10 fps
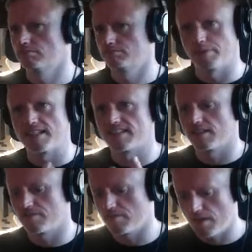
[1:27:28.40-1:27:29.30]

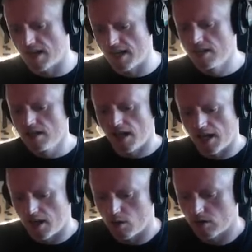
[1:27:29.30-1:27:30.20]
Basically from there,
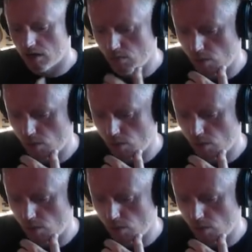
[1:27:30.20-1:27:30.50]
Cole